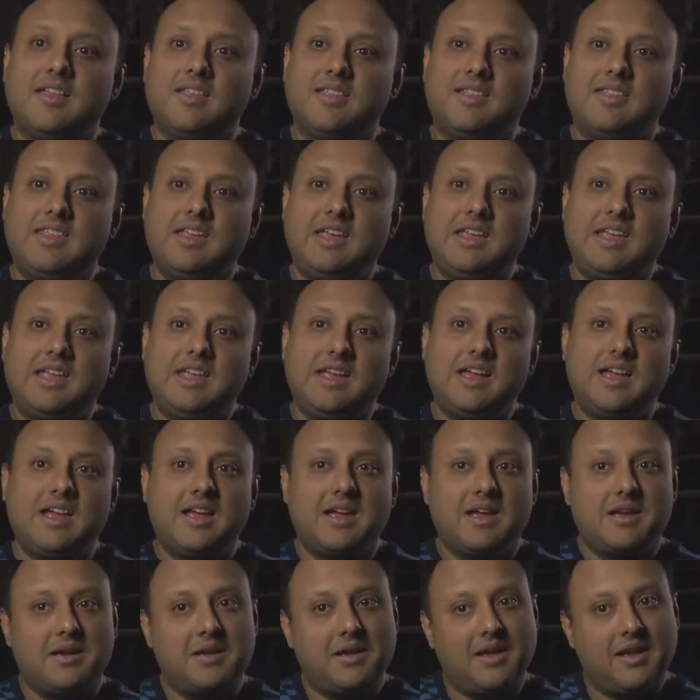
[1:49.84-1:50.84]
The
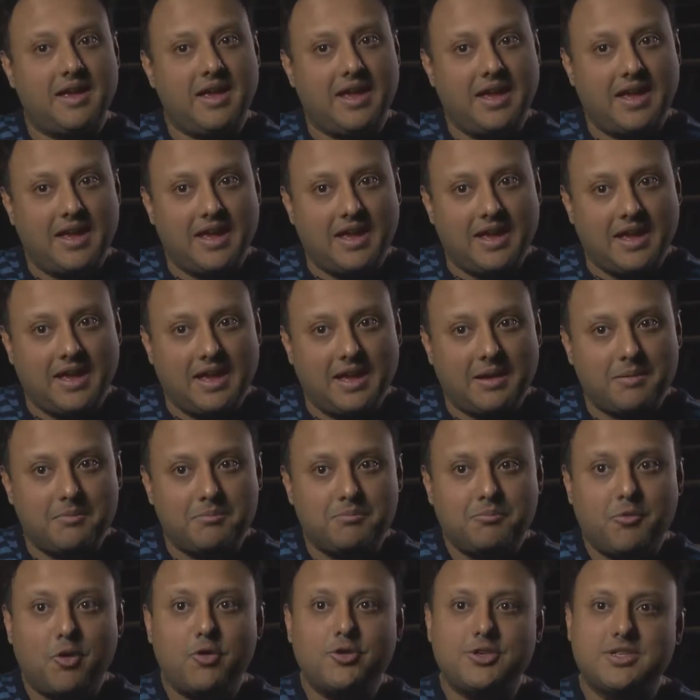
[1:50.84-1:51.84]

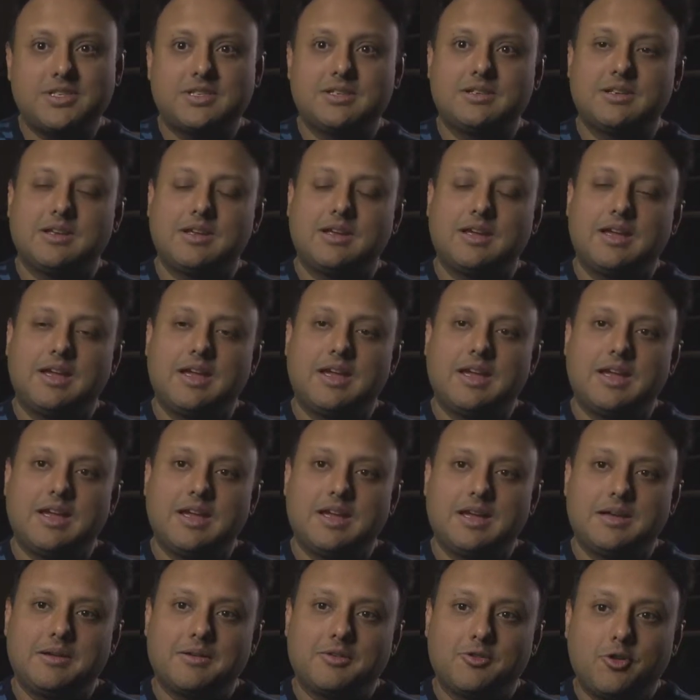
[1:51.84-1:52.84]
most
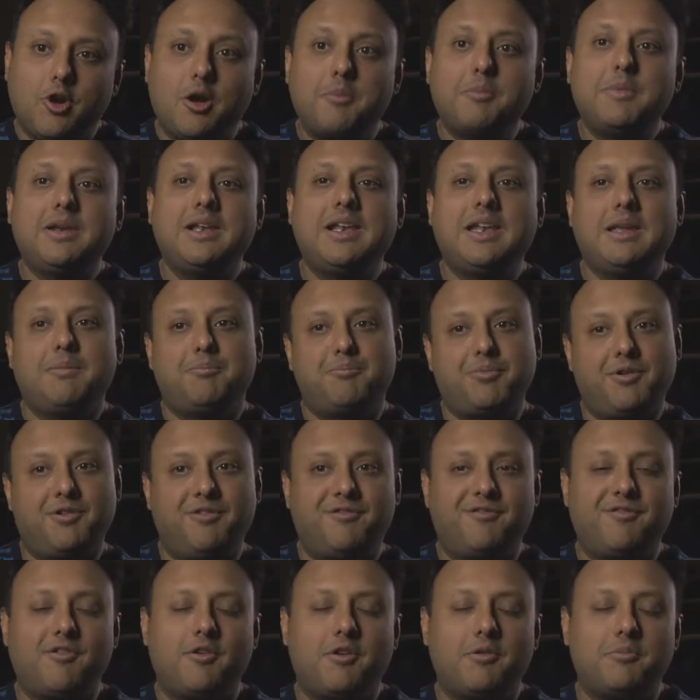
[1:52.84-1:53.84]
commonly
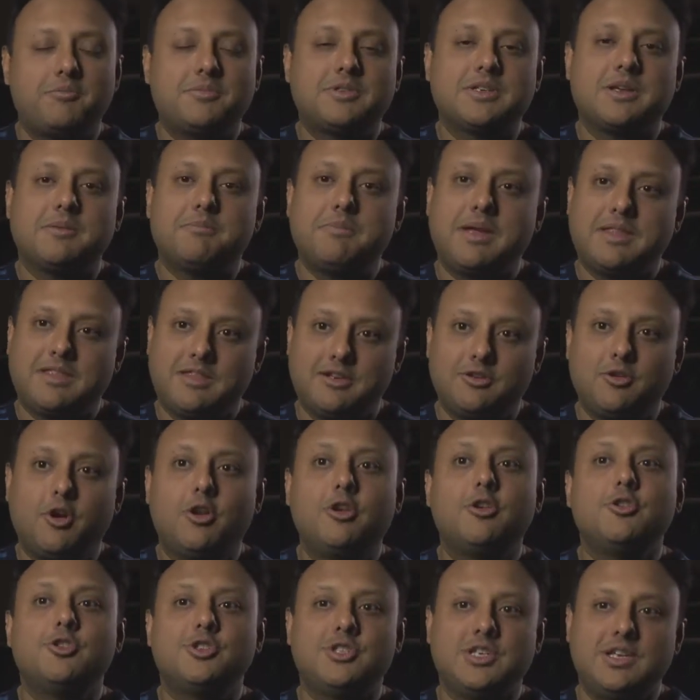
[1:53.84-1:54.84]
performed
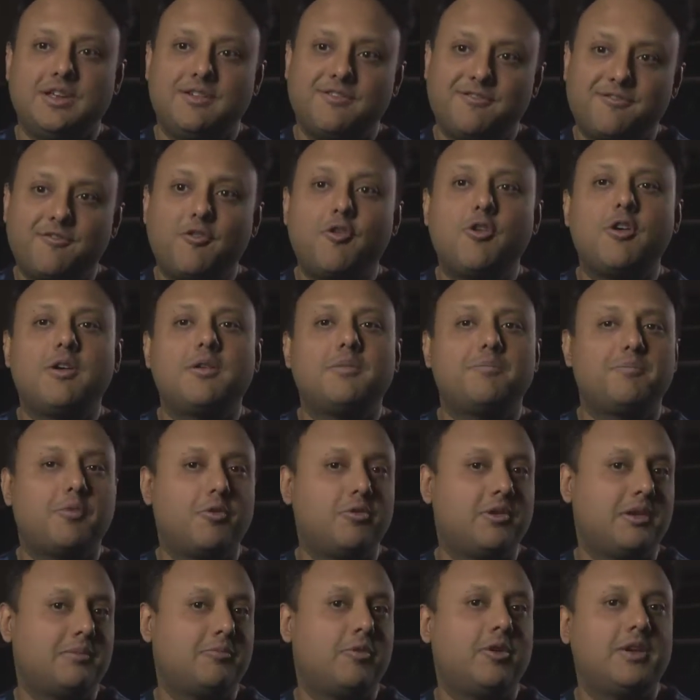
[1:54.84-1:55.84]
methodology for
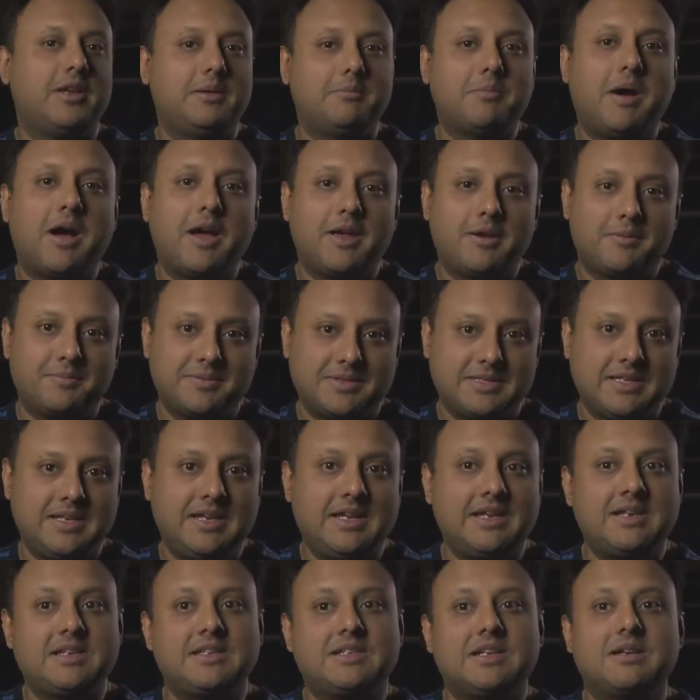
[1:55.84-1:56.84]
polar body
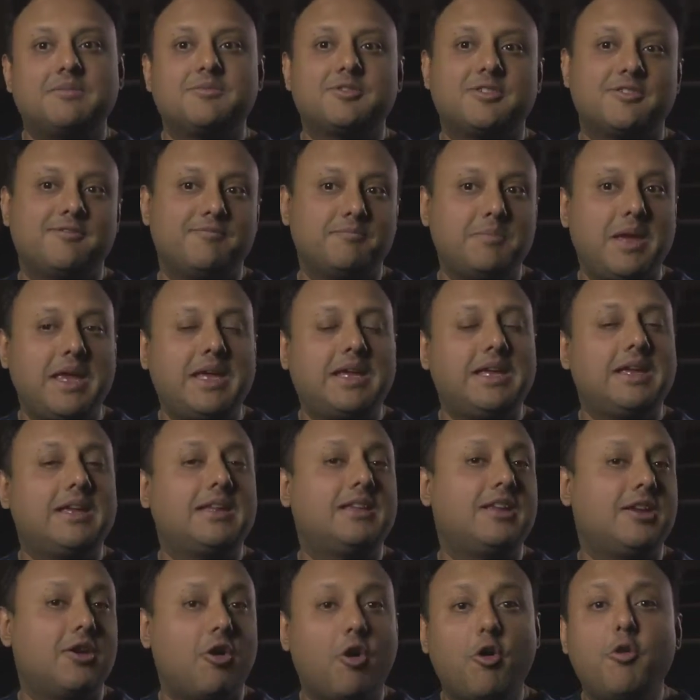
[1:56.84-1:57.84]
biopsy in terms of
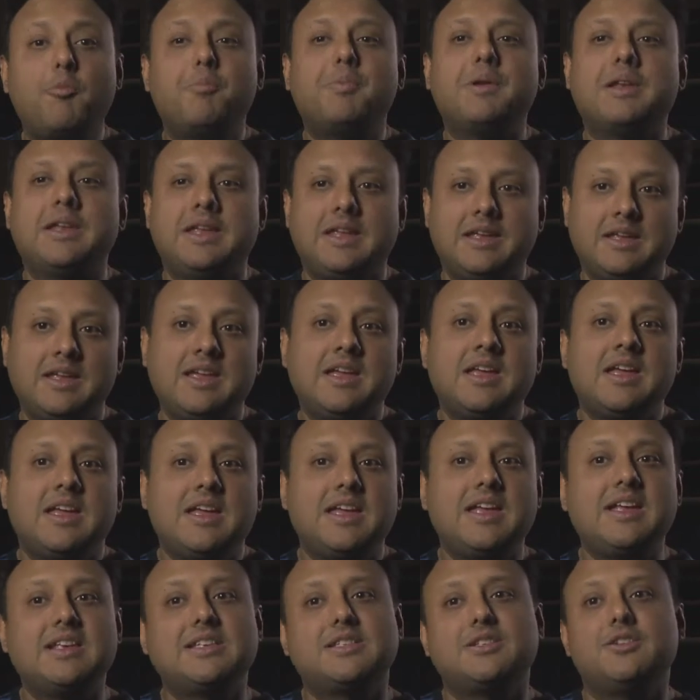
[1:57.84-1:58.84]
making the opening
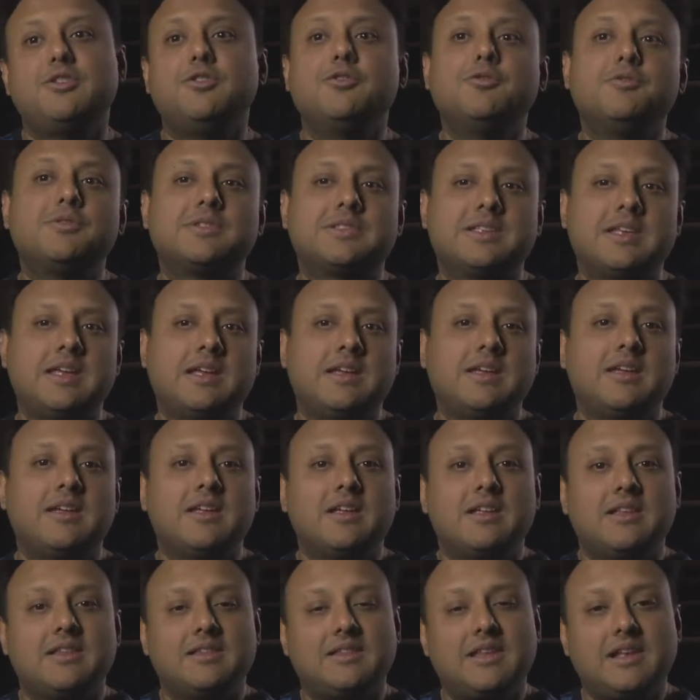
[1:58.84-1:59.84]
is using
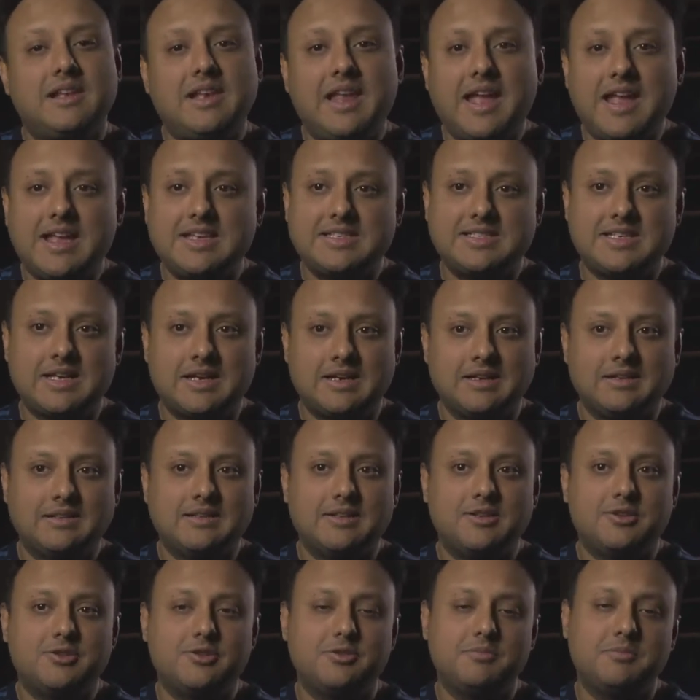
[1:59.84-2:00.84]
the laser
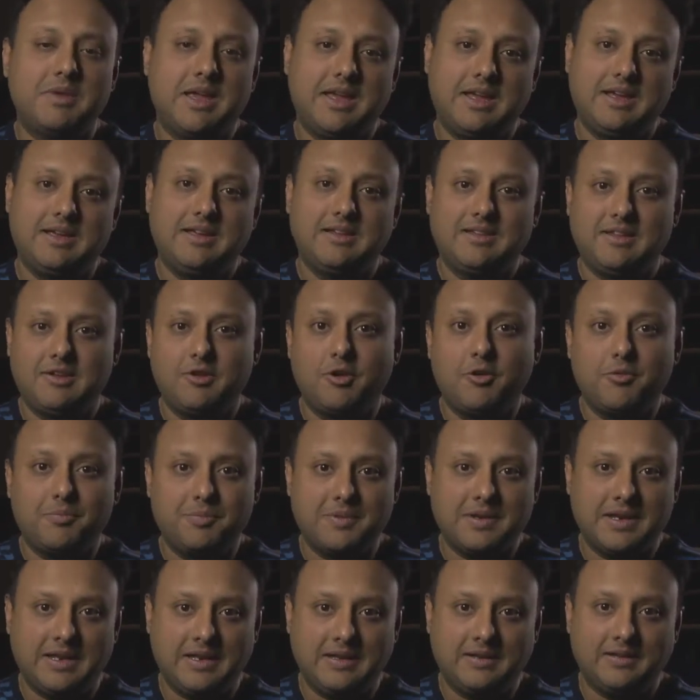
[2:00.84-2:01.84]
to make the
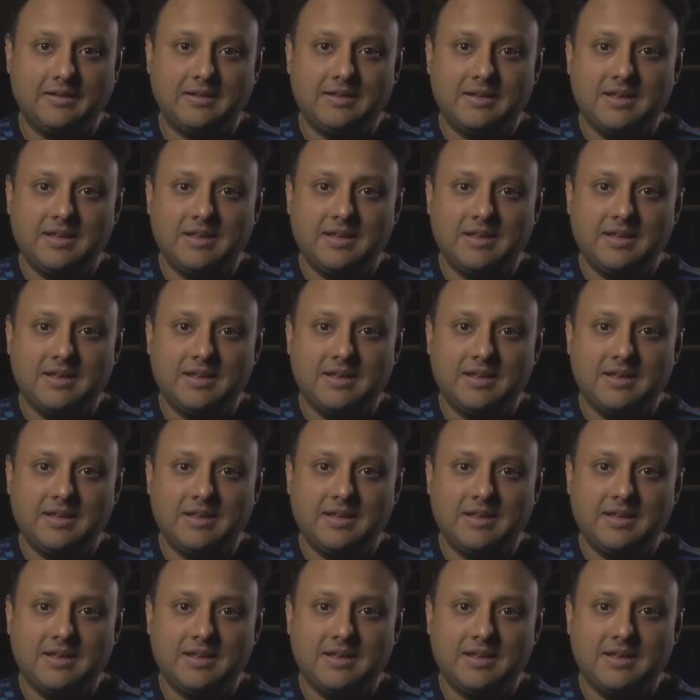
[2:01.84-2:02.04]
opening.